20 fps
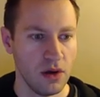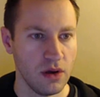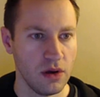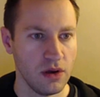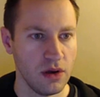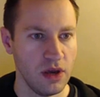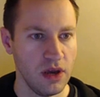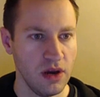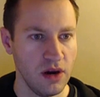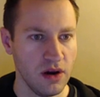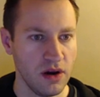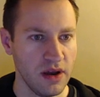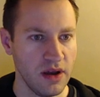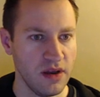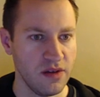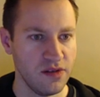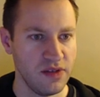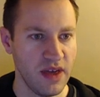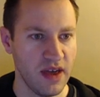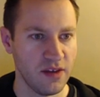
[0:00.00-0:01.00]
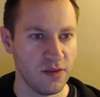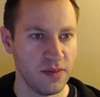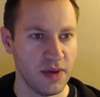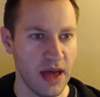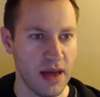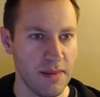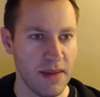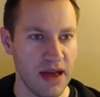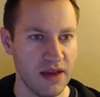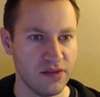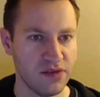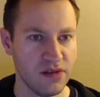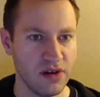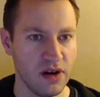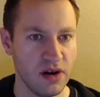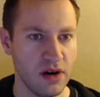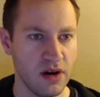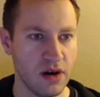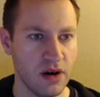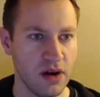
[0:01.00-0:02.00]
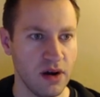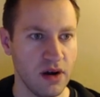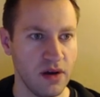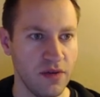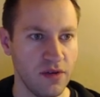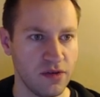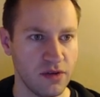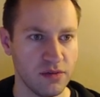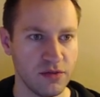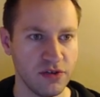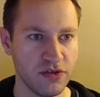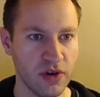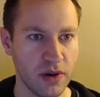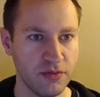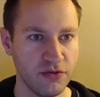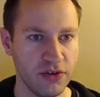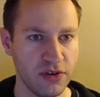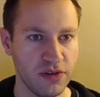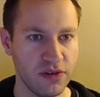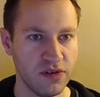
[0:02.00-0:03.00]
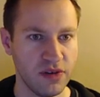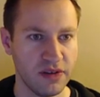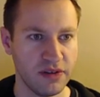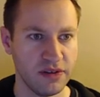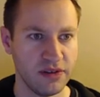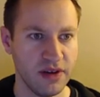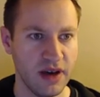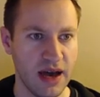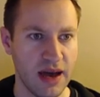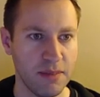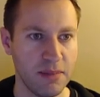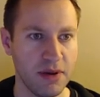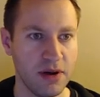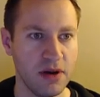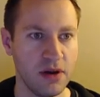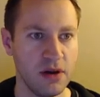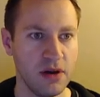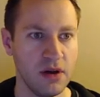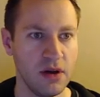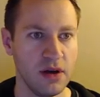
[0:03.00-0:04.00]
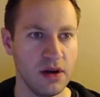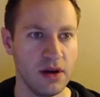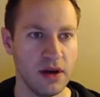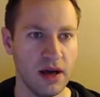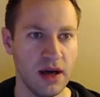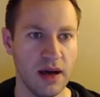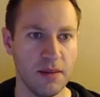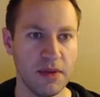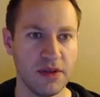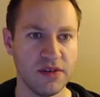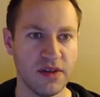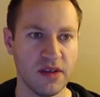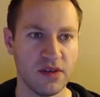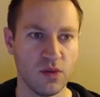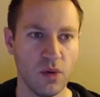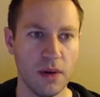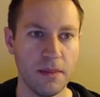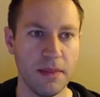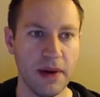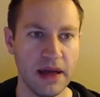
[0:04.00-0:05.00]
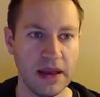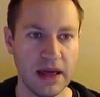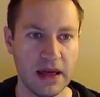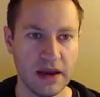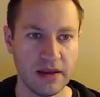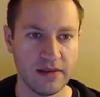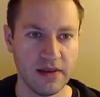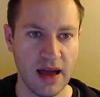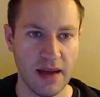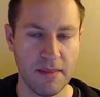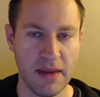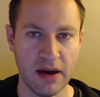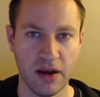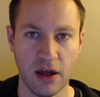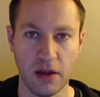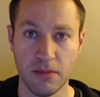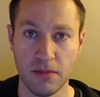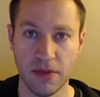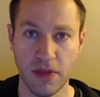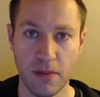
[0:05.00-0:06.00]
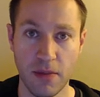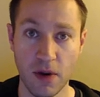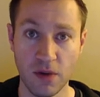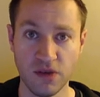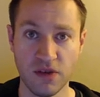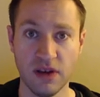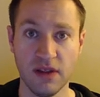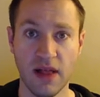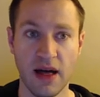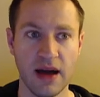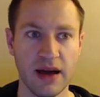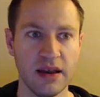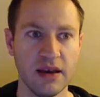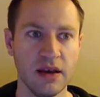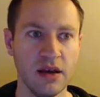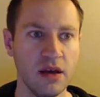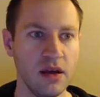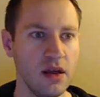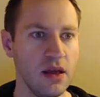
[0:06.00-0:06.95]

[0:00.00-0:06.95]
Here is the SPI master. There's some descriptions at the top. Um, it sends one byte at a time out on the Mosi line.